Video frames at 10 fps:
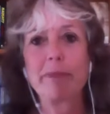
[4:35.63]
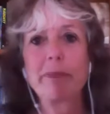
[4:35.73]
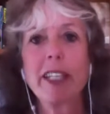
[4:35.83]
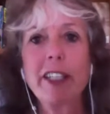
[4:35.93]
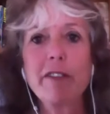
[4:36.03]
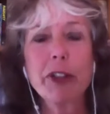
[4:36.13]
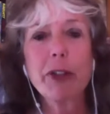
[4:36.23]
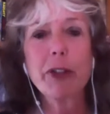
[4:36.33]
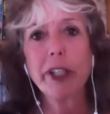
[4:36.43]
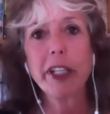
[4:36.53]

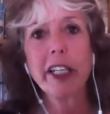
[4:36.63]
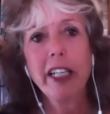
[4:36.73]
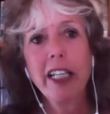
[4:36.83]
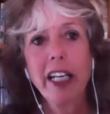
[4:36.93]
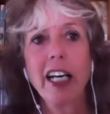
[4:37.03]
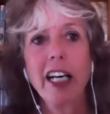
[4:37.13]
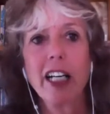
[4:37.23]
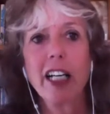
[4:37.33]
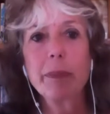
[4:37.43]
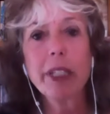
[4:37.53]
inventory
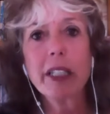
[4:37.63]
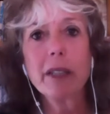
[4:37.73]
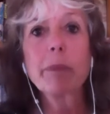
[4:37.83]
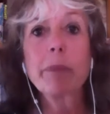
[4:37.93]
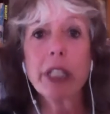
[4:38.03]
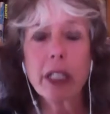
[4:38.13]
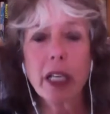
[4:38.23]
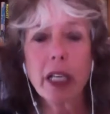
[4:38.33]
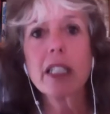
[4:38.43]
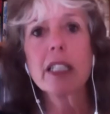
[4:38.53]

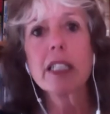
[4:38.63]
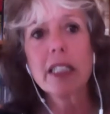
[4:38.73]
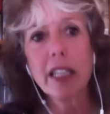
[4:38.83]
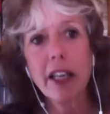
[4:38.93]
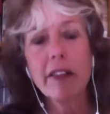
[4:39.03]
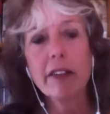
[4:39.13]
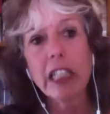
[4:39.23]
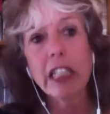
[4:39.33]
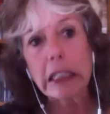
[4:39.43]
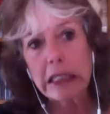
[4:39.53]
because
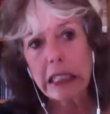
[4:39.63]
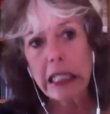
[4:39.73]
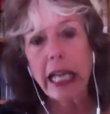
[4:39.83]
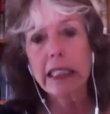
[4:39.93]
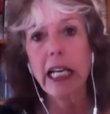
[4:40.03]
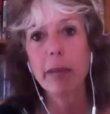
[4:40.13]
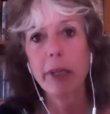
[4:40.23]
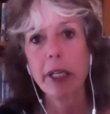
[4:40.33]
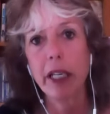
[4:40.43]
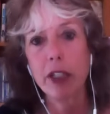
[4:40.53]
that
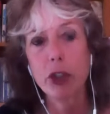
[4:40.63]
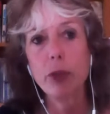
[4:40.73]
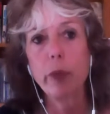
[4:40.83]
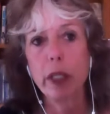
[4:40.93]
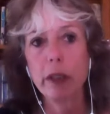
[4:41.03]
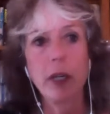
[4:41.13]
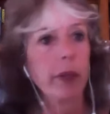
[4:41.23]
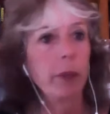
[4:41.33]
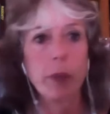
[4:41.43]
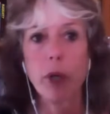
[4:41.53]
topic, as you well know,
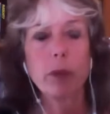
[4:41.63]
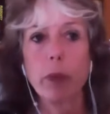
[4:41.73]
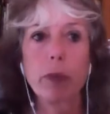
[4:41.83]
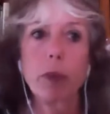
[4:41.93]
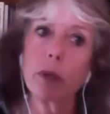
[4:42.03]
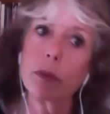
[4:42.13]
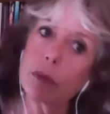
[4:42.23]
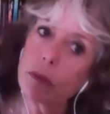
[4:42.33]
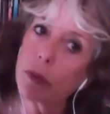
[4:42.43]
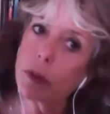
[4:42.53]
and we won't
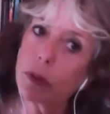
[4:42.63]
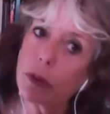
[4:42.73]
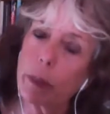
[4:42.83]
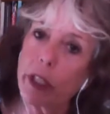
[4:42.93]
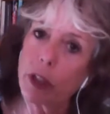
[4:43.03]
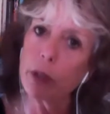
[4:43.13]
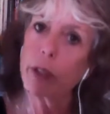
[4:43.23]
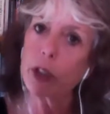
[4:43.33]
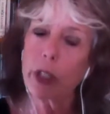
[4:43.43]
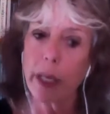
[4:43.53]
spend too
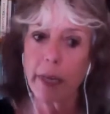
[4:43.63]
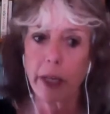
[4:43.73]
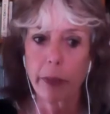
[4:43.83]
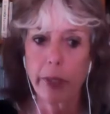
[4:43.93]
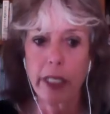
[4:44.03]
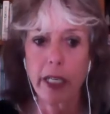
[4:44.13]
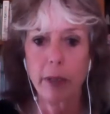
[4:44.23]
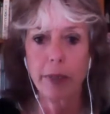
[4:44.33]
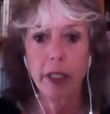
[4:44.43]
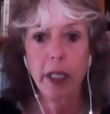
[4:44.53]
much time on it right now,
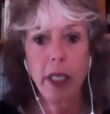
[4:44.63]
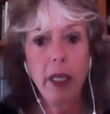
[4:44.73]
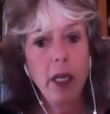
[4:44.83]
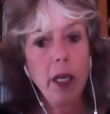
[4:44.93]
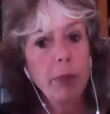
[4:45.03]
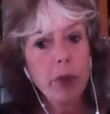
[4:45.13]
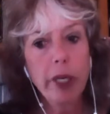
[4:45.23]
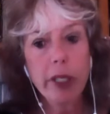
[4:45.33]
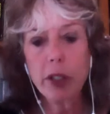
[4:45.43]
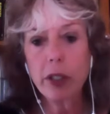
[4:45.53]
but
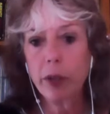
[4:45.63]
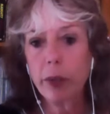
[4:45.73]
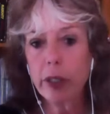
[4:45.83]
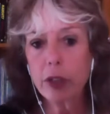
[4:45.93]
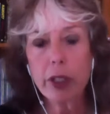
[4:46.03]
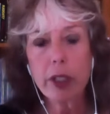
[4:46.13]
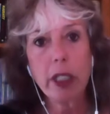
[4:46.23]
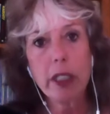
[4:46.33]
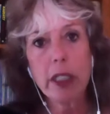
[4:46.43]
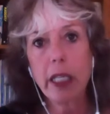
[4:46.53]
boy, you know, it just
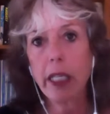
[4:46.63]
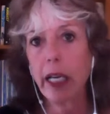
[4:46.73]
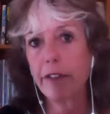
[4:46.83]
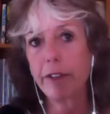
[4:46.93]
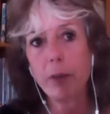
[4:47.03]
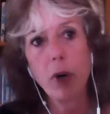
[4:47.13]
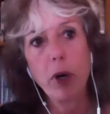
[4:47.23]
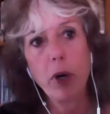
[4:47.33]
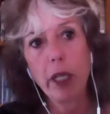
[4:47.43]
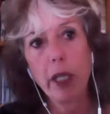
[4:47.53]
gets hit at from
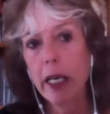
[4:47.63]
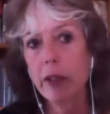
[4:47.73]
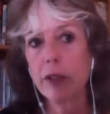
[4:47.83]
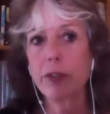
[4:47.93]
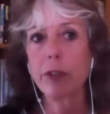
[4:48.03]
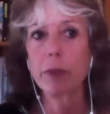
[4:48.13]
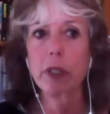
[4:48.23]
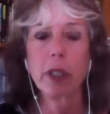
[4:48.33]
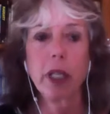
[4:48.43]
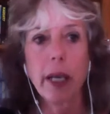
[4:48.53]
all angles, from
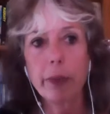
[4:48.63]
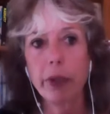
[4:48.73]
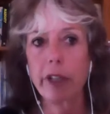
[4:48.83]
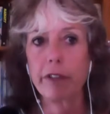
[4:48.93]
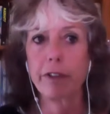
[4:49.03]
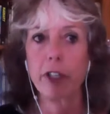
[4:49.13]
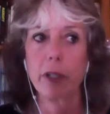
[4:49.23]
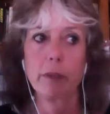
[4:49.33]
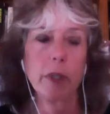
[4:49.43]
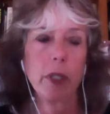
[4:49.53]
celebrity, from